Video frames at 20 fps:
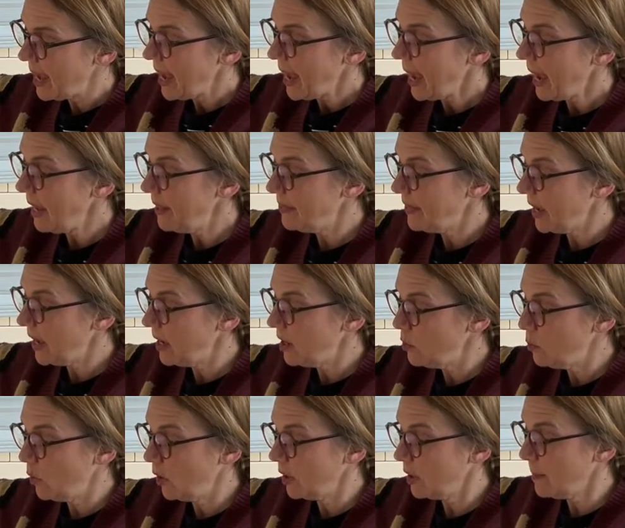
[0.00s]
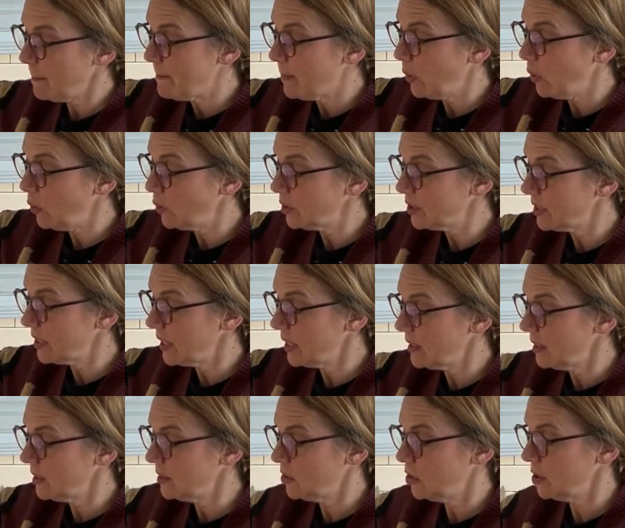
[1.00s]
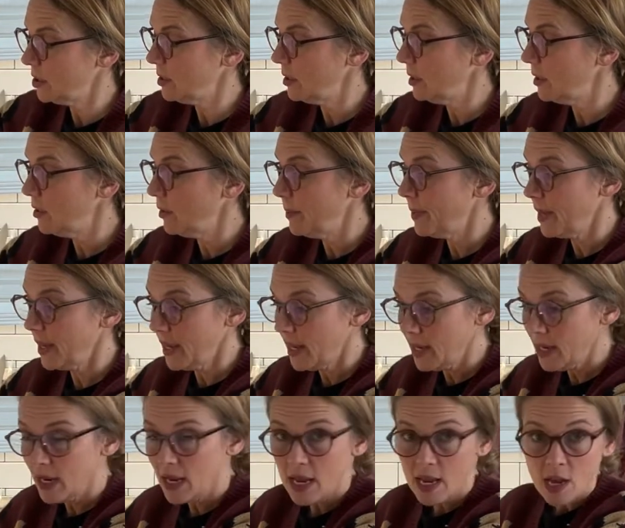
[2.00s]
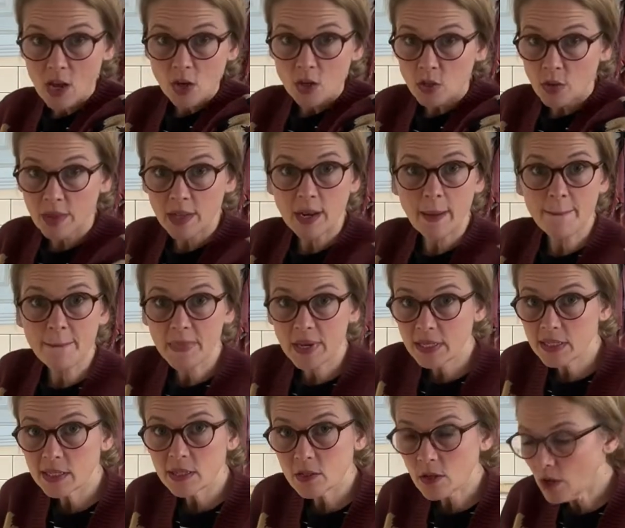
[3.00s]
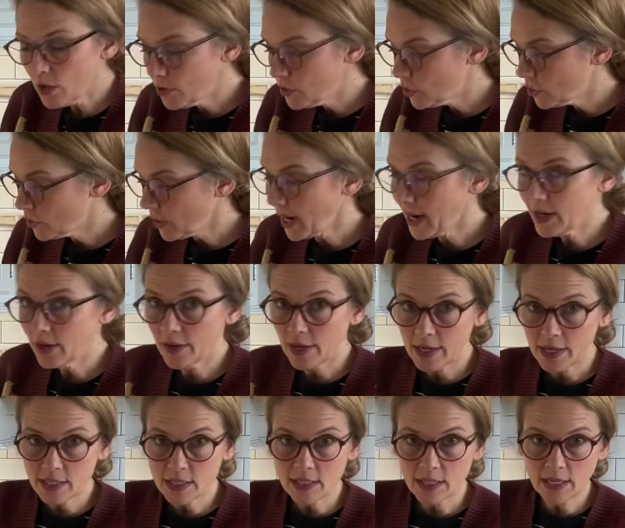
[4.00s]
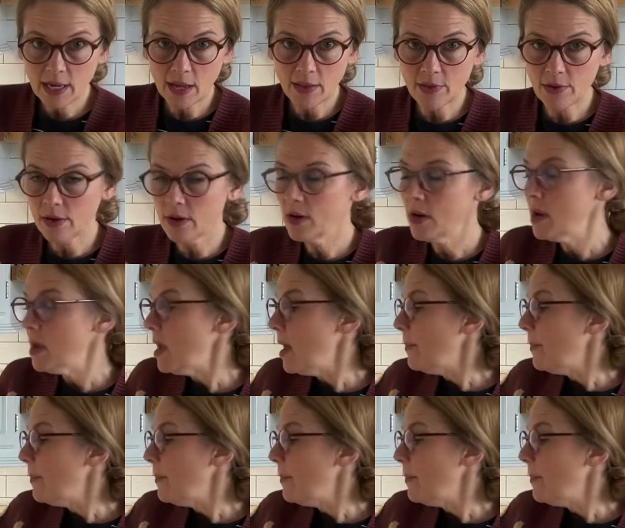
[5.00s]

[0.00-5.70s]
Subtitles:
and then we're going to pulse it just a little bit so that it mixes all those dry ingredients together,